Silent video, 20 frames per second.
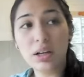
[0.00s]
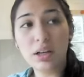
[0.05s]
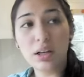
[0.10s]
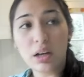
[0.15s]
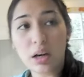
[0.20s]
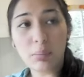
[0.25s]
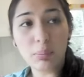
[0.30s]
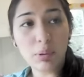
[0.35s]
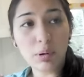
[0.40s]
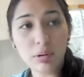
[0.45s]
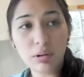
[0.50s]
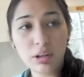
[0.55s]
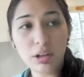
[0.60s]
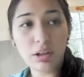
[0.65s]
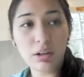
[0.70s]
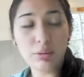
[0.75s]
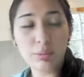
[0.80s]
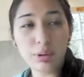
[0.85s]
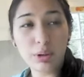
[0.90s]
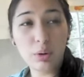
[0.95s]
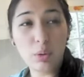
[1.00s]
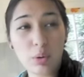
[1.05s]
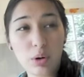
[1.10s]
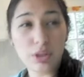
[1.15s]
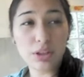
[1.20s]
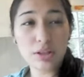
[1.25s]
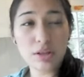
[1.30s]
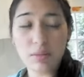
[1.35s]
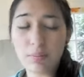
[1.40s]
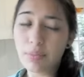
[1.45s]
and I'm probably gonna
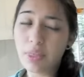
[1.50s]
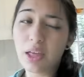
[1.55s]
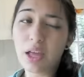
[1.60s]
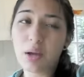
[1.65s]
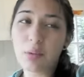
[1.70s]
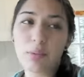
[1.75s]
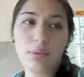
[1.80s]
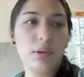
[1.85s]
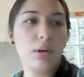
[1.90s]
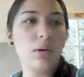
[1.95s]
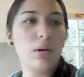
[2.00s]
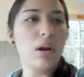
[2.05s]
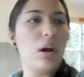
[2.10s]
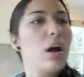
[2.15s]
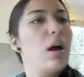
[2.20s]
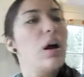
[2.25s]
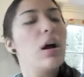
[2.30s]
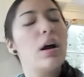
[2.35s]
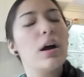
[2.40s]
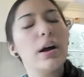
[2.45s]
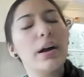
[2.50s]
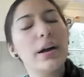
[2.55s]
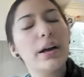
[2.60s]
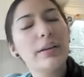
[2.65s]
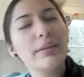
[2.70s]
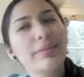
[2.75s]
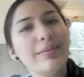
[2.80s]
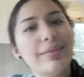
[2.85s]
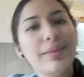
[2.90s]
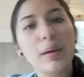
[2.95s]
record something with Lola
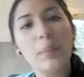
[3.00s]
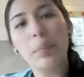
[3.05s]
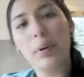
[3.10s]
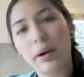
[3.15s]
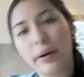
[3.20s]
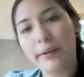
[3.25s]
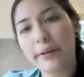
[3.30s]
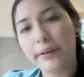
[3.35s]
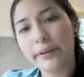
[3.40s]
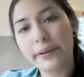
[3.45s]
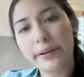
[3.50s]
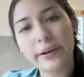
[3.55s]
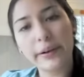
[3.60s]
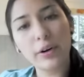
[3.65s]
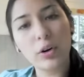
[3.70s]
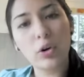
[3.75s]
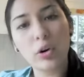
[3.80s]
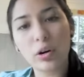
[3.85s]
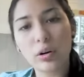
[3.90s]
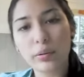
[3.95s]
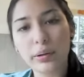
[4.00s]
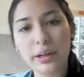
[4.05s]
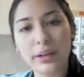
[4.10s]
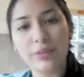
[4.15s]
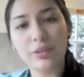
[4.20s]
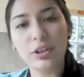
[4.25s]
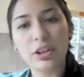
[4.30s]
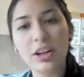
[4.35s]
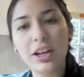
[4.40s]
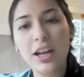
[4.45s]
at the park or
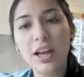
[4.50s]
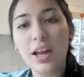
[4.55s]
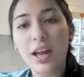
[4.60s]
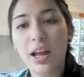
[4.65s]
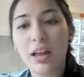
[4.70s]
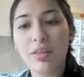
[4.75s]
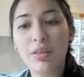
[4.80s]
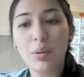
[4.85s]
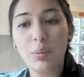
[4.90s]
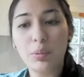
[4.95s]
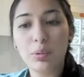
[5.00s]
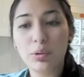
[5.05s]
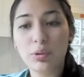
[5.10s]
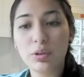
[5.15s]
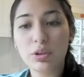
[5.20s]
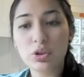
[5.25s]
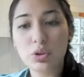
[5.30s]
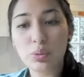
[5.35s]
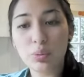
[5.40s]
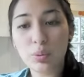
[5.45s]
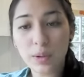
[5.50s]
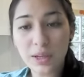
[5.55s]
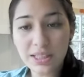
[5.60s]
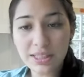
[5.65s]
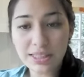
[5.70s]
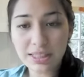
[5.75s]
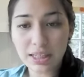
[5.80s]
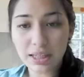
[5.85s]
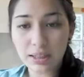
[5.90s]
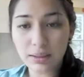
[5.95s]
whatever. And then we're going to
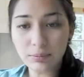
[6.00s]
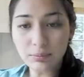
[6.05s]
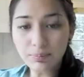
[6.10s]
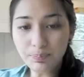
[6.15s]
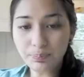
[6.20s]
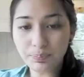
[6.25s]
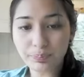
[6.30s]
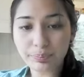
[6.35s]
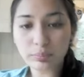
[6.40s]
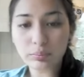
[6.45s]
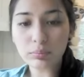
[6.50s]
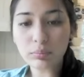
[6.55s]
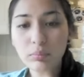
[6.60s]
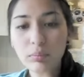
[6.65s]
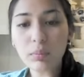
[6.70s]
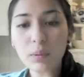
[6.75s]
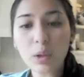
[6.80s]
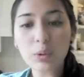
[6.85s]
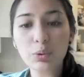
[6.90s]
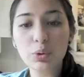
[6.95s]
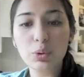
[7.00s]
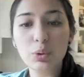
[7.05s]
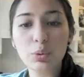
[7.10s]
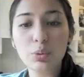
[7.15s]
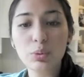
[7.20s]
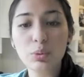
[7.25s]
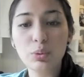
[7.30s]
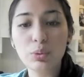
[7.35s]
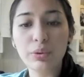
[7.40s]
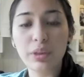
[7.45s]
Royston
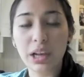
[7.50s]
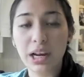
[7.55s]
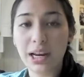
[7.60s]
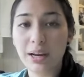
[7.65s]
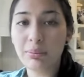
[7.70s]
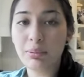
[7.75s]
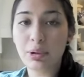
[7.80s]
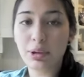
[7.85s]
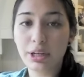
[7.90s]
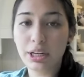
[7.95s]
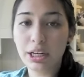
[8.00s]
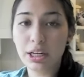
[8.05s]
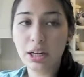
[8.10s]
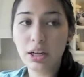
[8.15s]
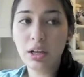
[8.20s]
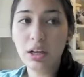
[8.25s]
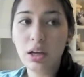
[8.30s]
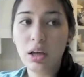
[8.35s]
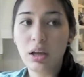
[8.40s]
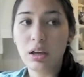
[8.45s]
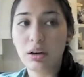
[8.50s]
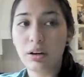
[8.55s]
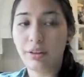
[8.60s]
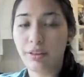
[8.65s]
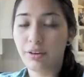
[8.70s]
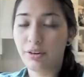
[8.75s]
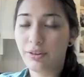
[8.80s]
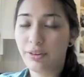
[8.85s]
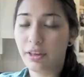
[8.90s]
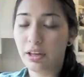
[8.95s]
to the library and
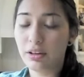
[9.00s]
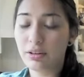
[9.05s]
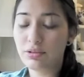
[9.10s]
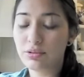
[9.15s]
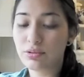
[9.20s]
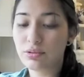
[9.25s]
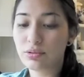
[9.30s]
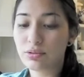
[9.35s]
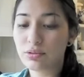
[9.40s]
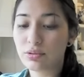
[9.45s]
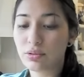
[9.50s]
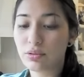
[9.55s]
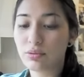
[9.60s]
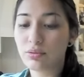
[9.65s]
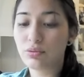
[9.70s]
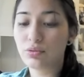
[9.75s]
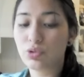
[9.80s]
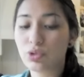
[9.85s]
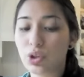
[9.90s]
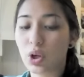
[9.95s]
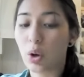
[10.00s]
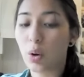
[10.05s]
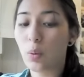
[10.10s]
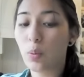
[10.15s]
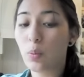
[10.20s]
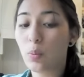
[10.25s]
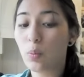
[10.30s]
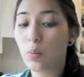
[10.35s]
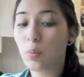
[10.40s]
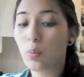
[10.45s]
other things. So
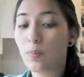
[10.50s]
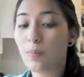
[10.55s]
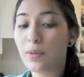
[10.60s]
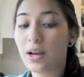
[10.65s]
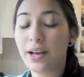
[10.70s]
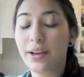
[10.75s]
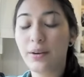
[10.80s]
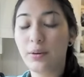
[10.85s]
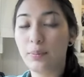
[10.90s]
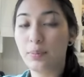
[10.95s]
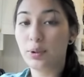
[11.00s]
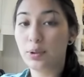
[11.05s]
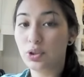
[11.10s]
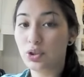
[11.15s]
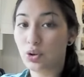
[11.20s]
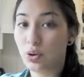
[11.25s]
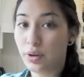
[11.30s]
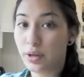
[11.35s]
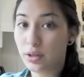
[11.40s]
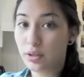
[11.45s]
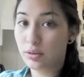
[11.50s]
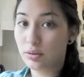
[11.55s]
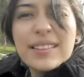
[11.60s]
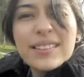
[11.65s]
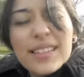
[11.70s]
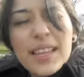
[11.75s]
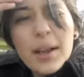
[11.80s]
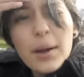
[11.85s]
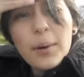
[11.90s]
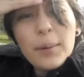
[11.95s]
I hope you enjoy.
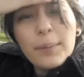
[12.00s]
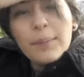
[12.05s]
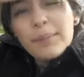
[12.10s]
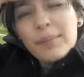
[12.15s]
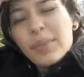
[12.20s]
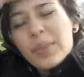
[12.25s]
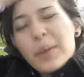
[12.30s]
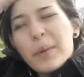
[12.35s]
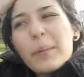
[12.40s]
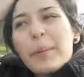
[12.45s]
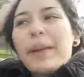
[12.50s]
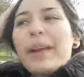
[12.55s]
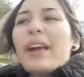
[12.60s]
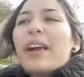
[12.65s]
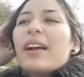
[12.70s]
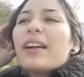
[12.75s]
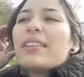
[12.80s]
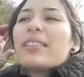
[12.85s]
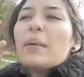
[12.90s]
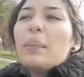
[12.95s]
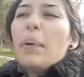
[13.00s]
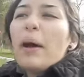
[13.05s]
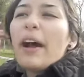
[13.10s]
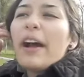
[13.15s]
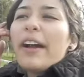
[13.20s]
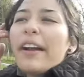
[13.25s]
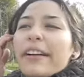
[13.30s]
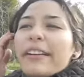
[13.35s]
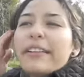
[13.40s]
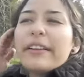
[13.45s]
So we are at the
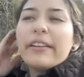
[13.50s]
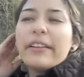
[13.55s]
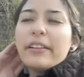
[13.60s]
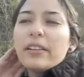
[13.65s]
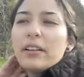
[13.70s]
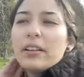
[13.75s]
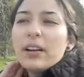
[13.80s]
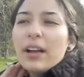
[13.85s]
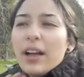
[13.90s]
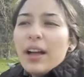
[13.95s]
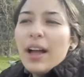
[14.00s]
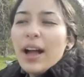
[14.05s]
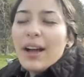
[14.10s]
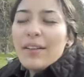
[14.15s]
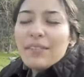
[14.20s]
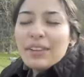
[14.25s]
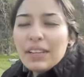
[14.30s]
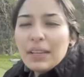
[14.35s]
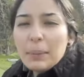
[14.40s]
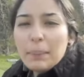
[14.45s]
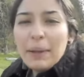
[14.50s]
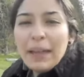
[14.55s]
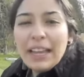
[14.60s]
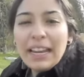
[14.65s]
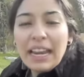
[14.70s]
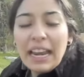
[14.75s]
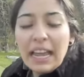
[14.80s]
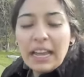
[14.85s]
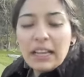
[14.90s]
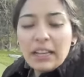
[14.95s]
park having a
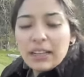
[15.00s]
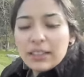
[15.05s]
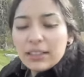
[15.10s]
picnic.